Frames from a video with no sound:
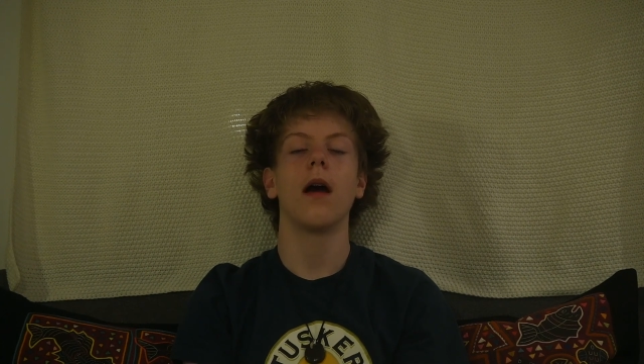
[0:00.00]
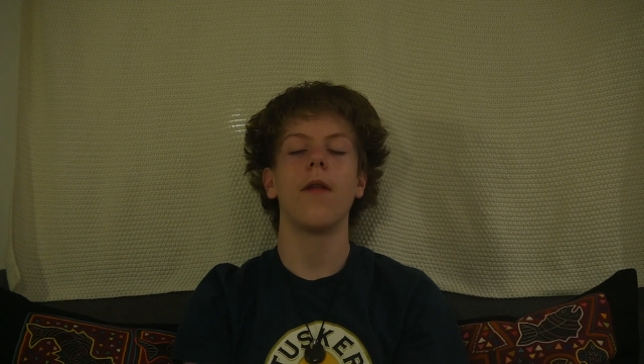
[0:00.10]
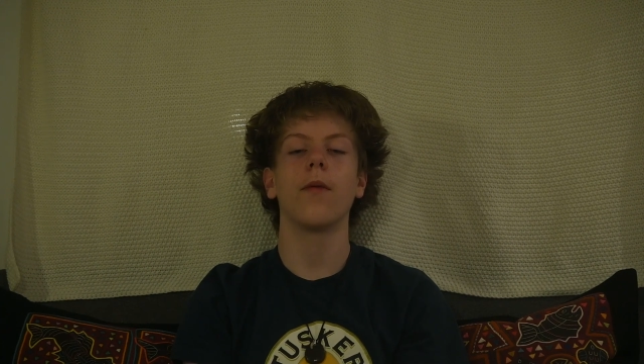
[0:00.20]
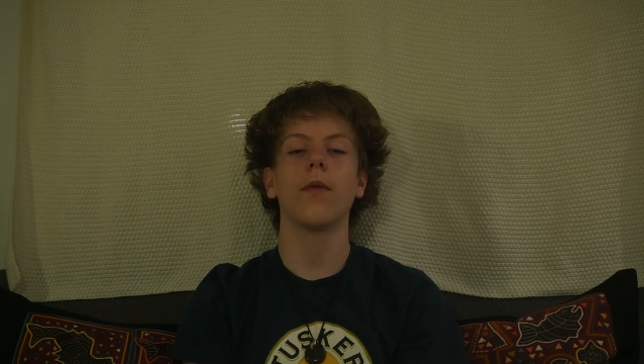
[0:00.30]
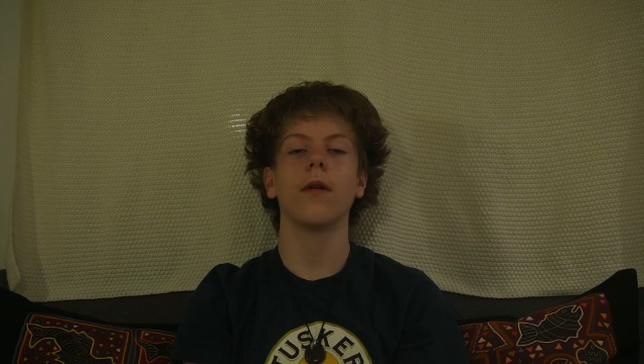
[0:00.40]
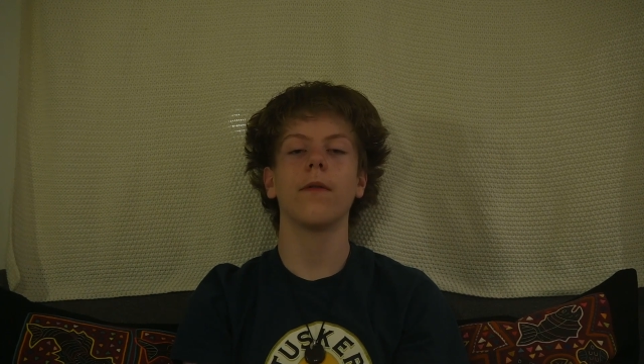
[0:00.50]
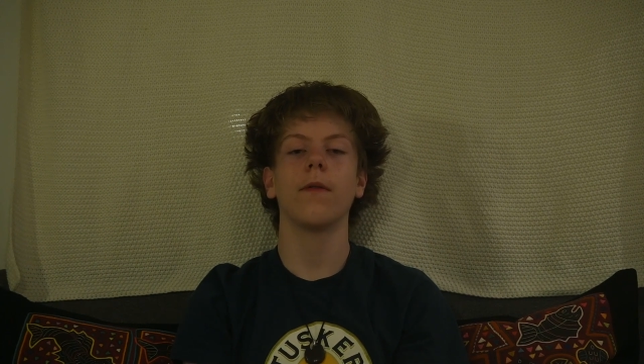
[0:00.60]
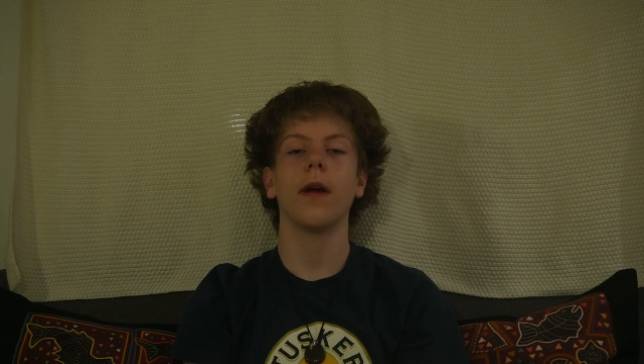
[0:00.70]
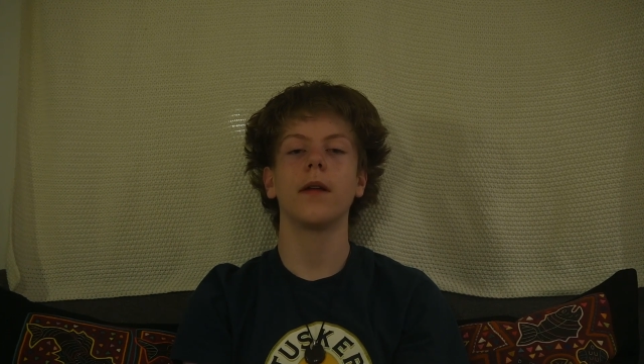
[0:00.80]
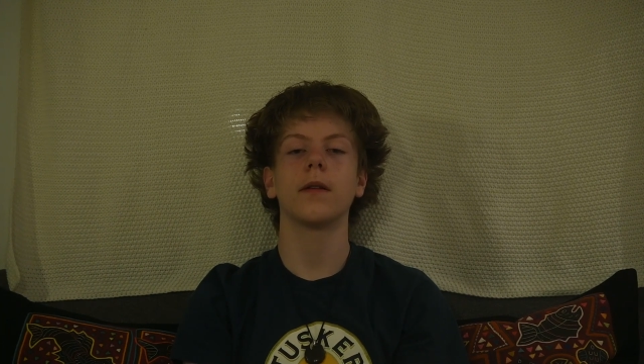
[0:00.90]
and they weren't
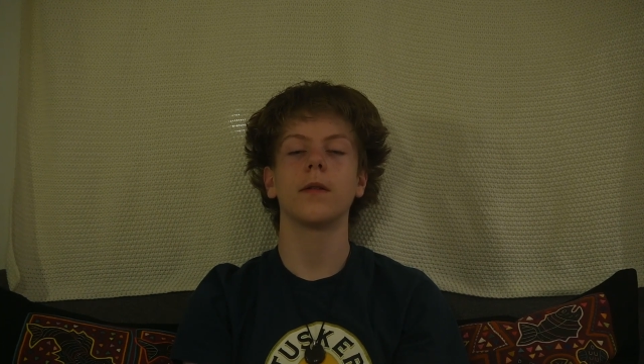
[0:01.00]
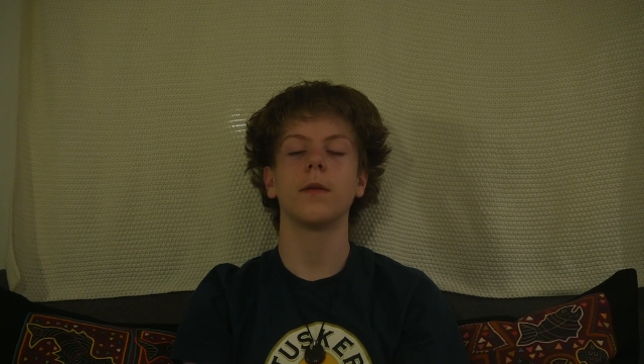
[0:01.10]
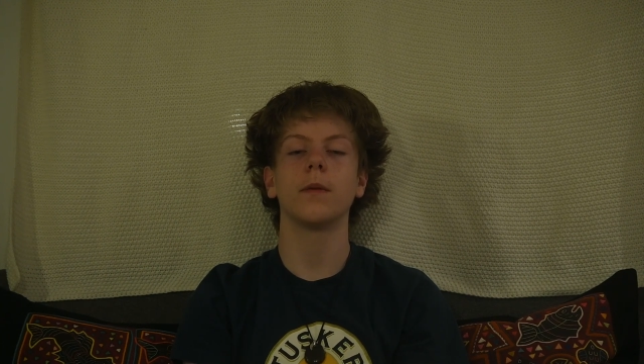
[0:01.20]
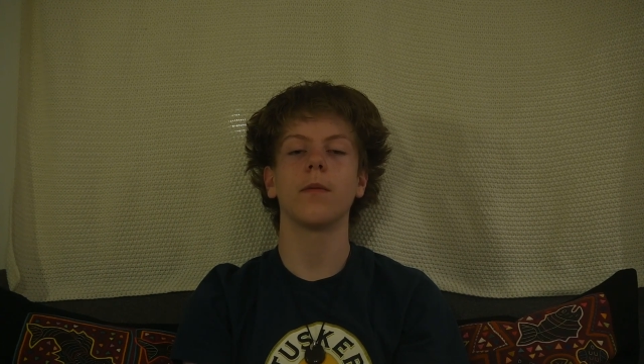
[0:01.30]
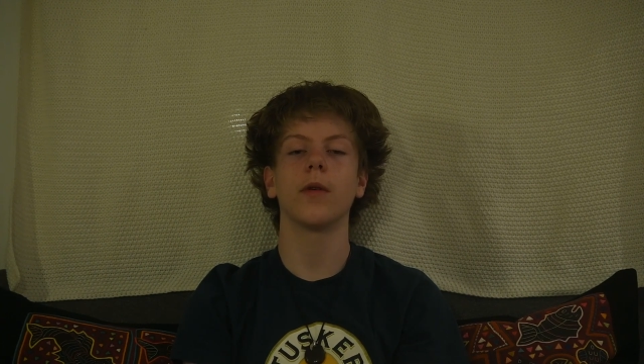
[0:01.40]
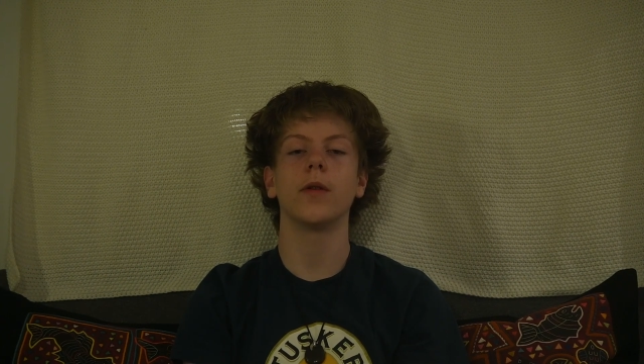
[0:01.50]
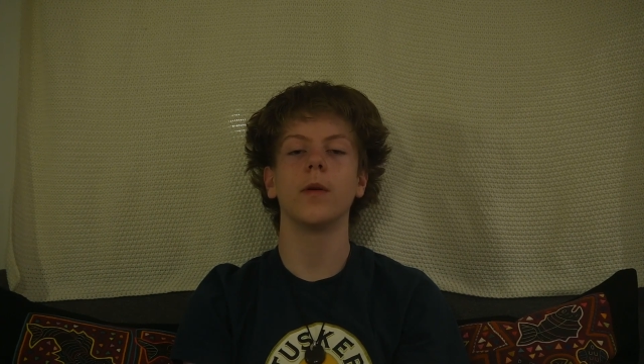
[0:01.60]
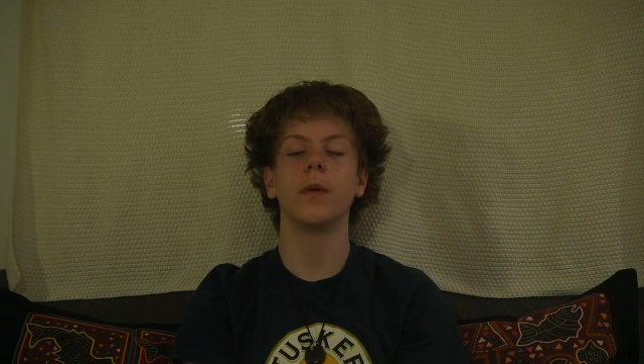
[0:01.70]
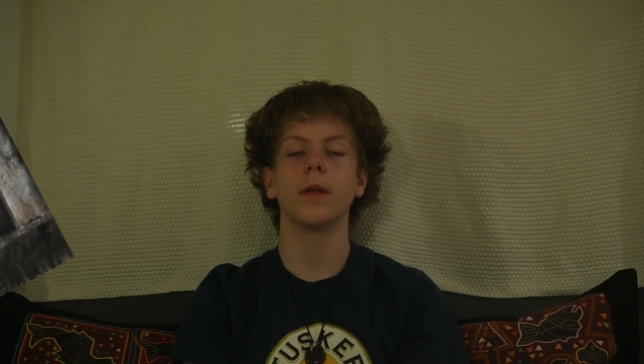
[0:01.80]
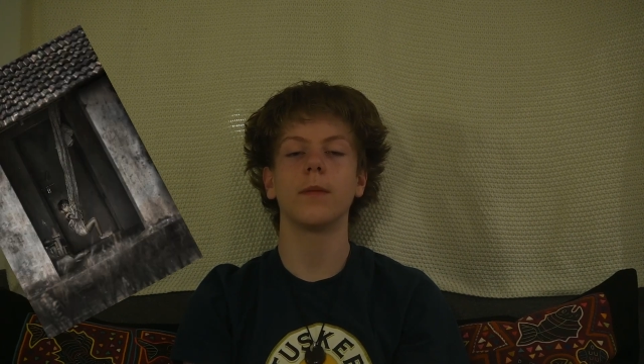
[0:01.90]
afraid to stoop to more
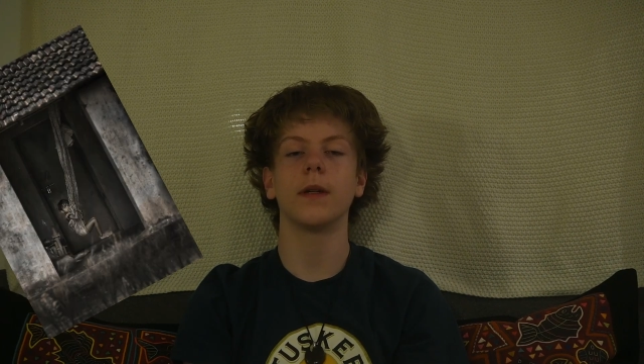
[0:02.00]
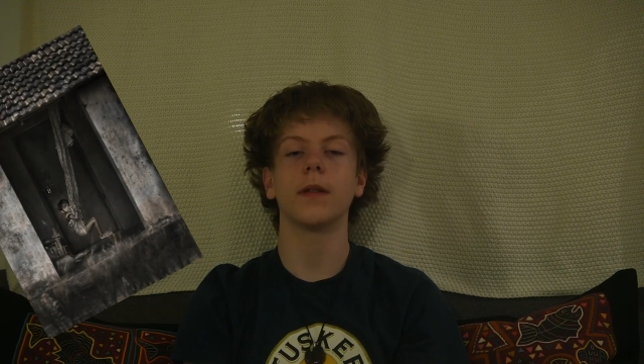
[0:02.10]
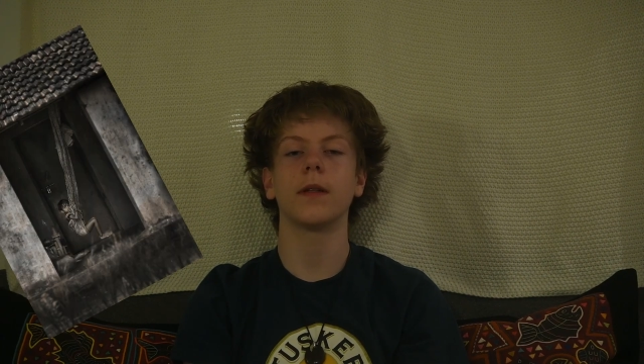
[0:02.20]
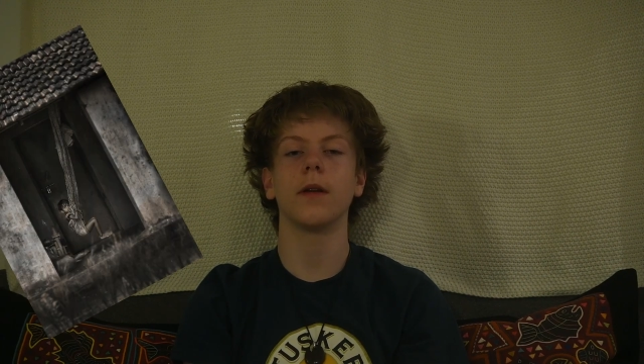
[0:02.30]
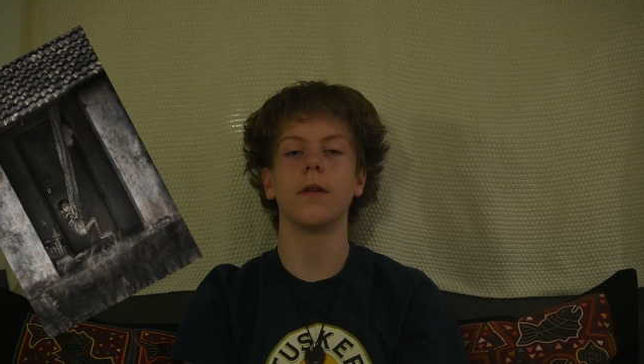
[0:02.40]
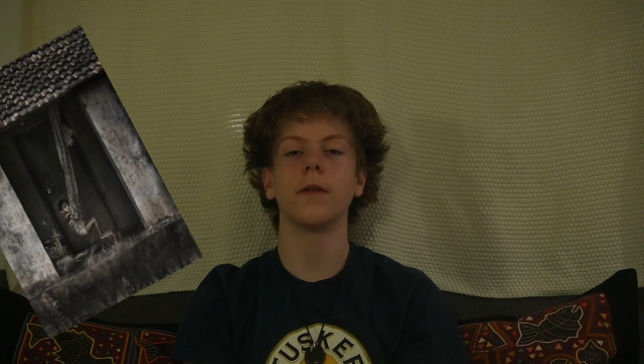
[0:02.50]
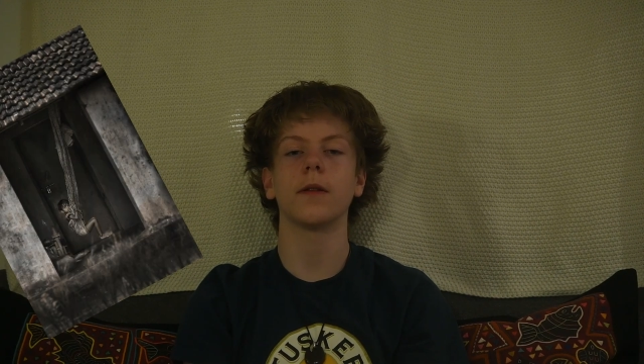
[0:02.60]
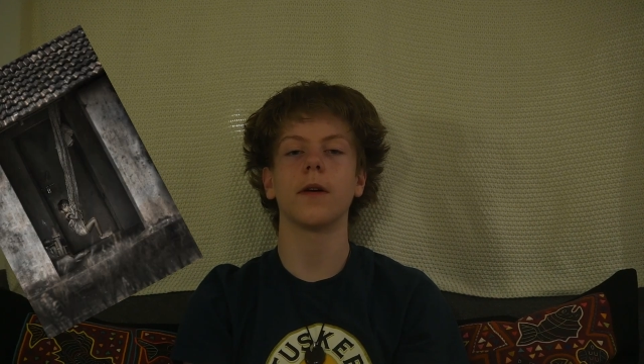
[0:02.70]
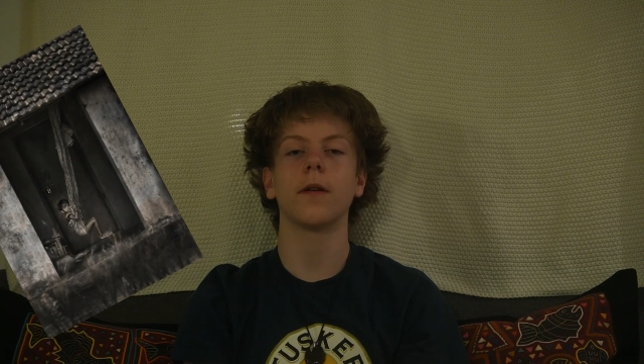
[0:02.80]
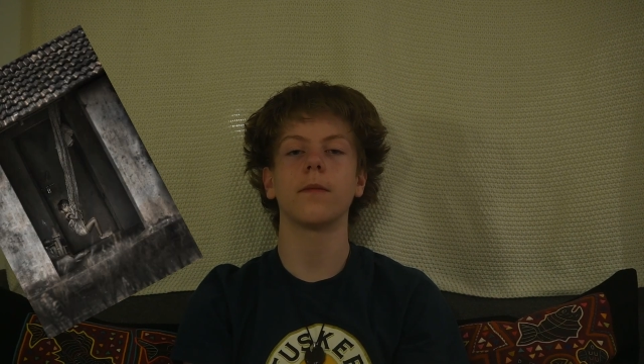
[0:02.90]
dubious means to do so.